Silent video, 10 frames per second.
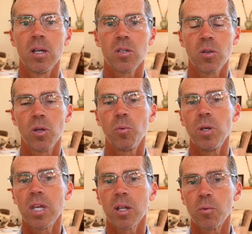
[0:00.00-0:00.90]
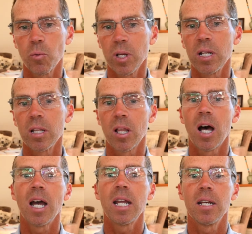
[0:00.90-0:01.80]
so that we can
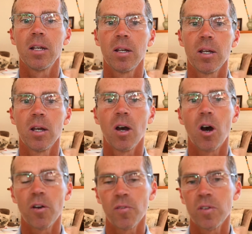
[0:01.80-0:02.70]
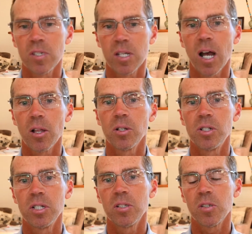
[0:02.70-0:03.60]
realign our
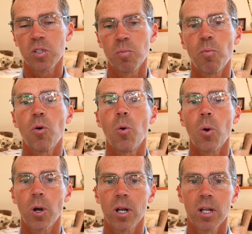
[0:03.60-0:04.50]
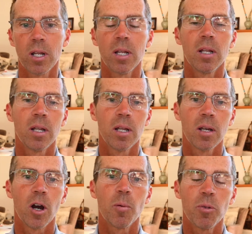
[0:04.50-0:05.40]
physiology to support
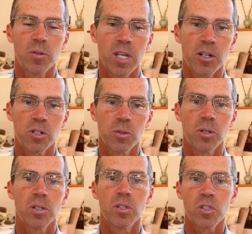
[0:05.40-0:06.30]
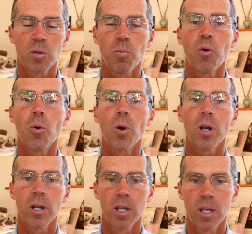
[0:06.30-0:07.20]
our potential, to
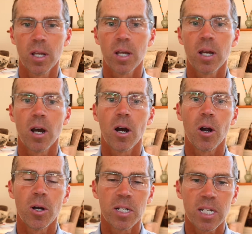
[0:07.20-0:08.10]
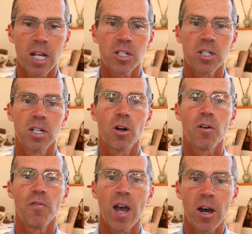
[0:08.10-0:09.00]
support our intention,
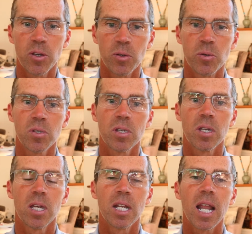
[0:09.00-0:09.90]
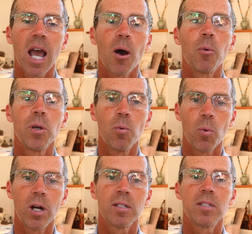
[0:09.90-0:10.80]
our values, and how we
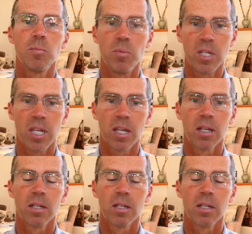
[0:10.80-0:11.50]
want to be.